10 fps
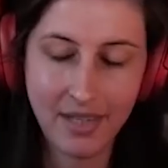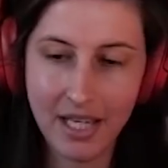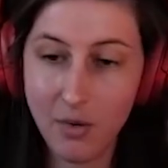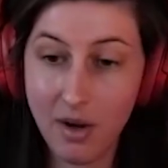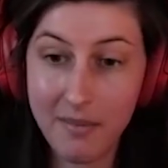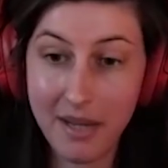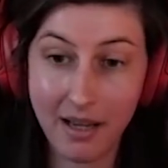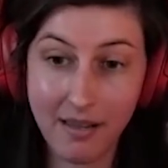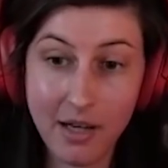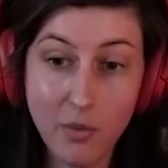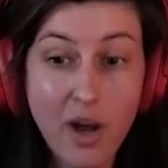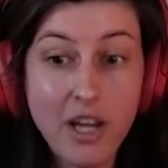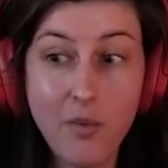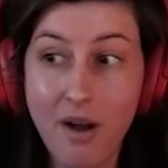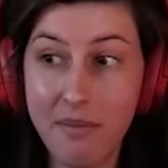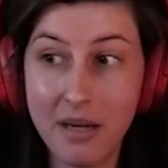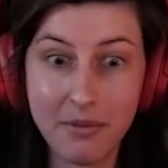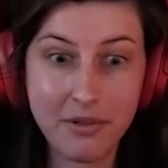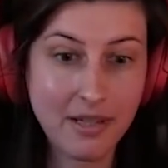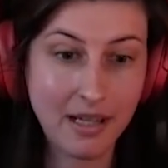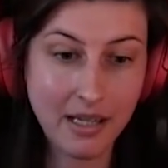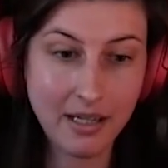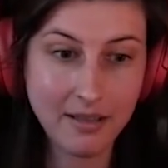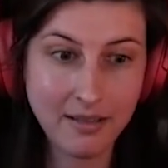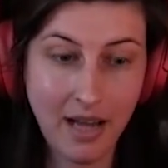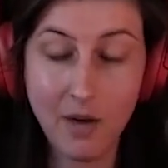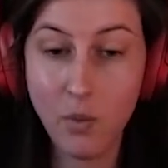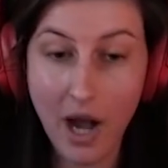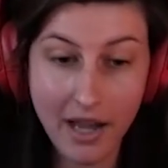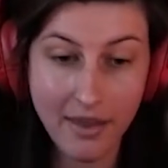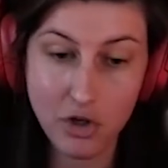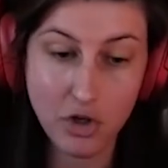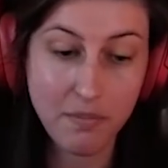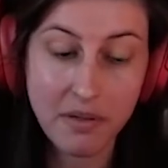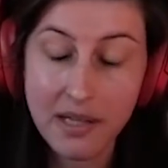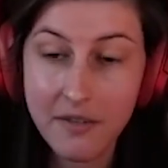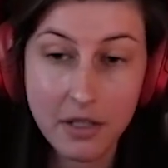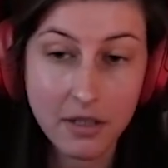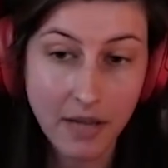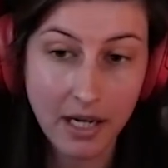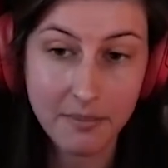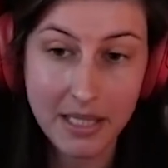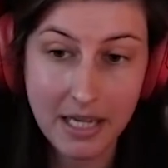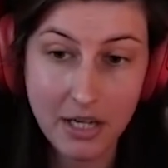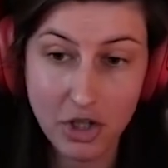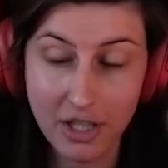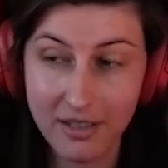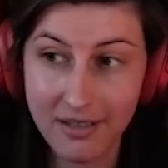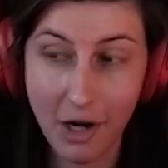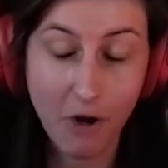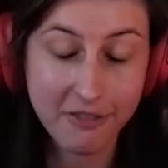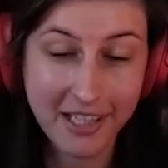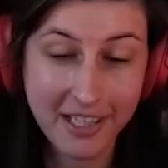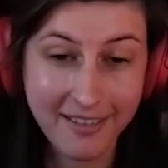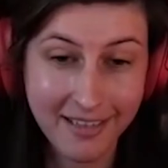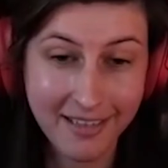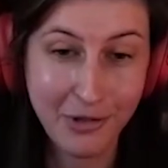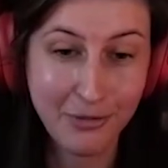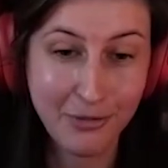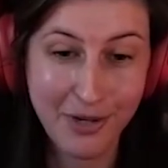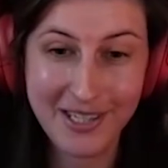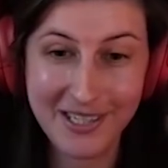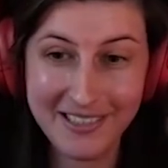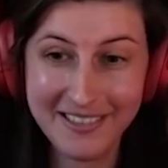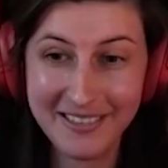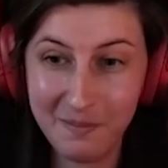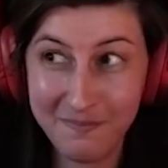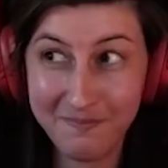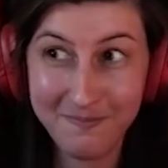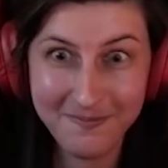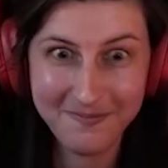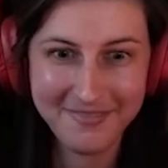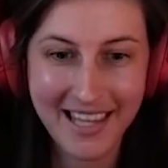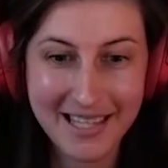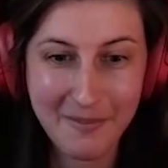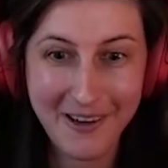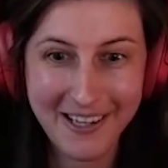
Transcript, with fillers: you want to make it clear what you want people to click and why they should believe your recommendation. And hopefully it's a good reason. That's about